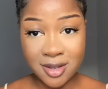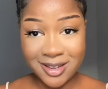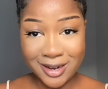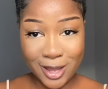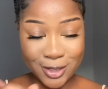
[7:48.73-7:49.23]

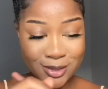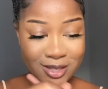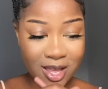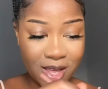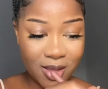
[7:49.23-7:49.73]
Like so,
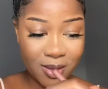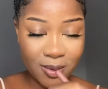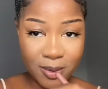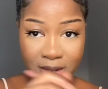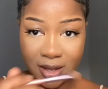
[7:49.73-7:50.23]

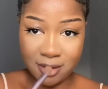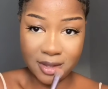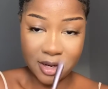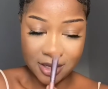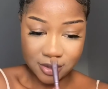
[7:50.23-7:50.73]
and then
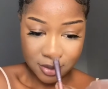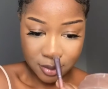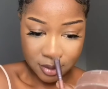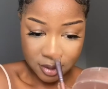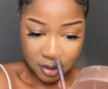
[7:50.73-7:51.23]
I do
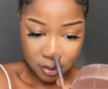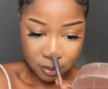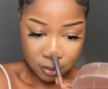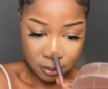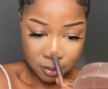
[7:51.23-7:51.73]
the little